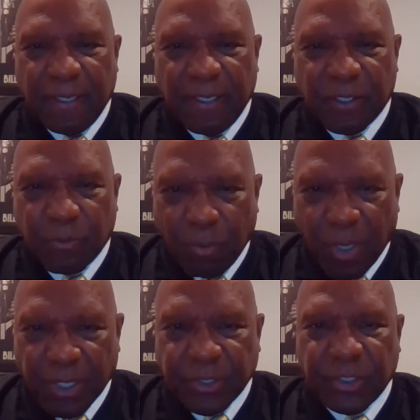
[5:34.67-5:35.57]
as
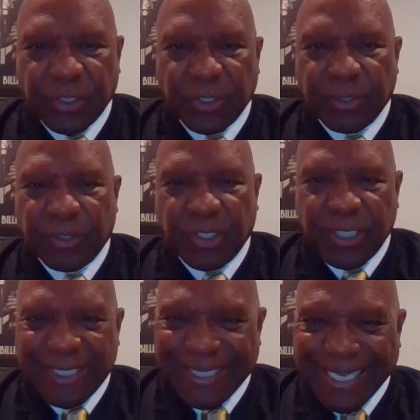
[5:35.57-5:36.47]
much to
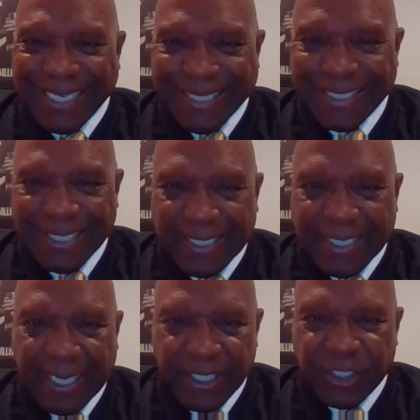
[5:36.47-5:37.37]

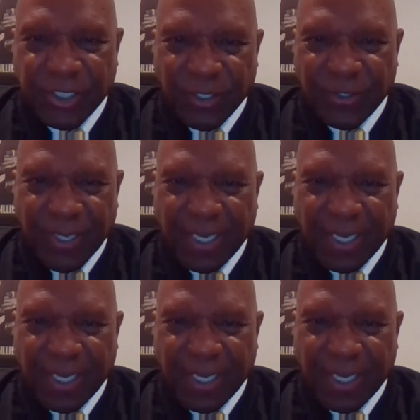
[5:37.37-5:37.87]
dedication,